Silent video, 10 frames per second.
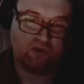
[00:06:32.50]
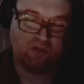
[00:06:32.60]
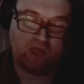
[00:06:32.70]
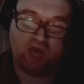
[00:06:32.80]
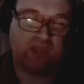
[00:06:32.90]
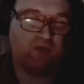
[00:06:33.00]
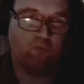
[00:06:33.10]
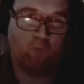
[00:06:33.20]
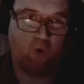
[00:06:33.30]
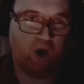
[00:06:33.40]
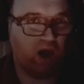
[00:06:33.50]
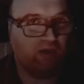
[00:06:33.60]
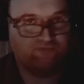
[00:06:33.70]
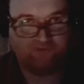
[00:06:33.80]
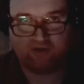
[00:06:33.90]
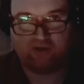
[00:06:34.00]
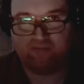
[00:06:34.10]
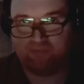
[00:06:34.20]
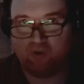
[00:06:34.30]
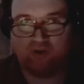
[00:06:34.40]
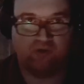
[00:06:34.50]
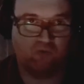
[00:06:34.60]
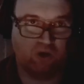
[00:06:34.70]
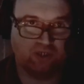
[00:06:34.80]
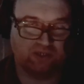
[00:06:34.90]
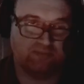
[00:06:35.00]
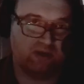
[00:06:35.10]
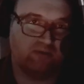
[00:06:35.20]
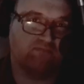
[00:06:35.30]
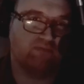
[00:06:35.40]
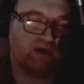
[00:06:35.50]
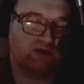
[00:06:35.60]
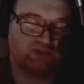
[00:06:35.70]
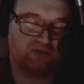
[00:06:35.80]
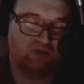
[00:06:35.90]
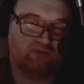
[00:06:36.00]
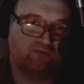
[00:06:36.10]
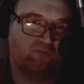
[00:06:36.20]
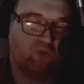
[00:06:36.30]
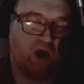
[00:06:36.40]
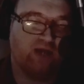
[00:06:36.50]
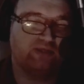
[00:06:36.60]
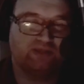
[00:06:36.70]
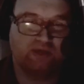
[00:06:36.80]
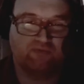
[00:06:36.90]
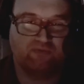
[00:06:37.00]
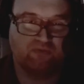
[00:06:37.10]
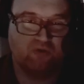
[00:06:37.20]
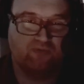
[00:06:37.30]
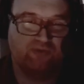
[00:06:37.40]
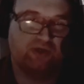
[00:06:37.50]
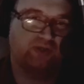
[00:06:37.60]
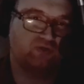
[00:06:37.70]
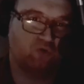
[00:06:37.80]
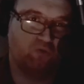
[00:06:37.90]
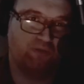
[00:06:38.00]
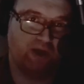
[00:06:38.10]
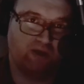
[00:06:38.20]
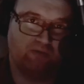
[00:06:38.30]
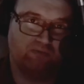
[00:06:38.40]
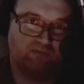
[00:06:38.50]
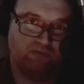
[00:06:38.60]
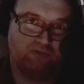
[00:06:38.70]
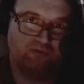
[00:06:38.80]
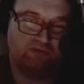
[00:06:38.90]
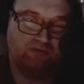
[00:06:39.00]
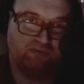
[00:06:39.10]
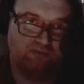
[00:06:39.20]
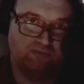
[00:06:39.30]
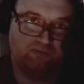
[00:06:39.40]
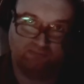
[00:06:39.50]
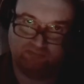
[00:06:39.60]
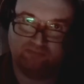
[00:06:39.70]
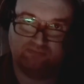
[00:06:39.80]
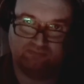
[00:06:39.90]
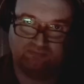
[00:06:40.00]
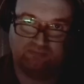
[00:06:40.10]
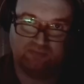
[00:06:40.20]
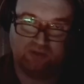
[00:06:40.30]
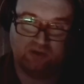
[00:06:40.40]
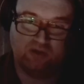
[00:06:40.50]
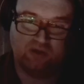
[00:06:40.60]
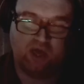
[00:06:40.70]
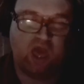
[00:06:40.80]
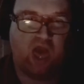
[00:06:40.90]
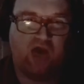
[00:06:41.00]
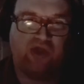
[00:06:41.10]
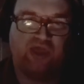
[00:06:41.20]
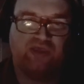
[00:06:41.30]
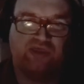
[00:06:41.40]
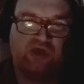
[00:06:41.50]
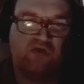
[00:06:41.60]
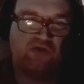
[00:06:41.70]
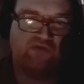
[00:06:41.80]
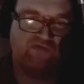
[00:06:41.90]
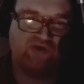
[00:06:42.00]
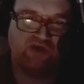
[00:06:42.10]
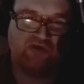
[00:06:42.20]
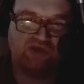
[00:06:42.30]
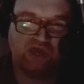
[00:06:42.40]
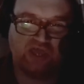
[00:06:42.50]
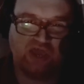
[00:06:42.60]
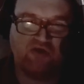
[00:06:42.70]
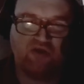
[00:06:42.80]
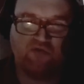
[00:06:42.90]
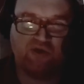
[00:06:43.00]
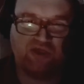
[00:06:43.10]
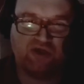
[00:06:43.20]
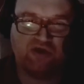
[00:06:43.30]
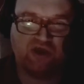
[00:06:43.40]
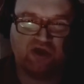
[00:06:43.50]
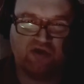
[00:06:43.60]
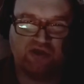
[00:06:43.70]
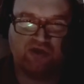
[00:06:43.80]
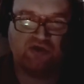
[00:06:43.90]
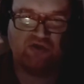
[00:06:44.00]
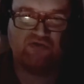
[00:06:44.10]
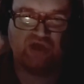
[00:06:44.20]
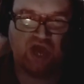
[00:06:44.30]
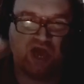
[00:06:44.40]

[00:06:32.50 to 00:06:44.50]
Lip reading: I got one very important question about Microsoft. Why did they remove the control panel? Oh, it's too confusing. They don't know what they're doing. They're too dumb.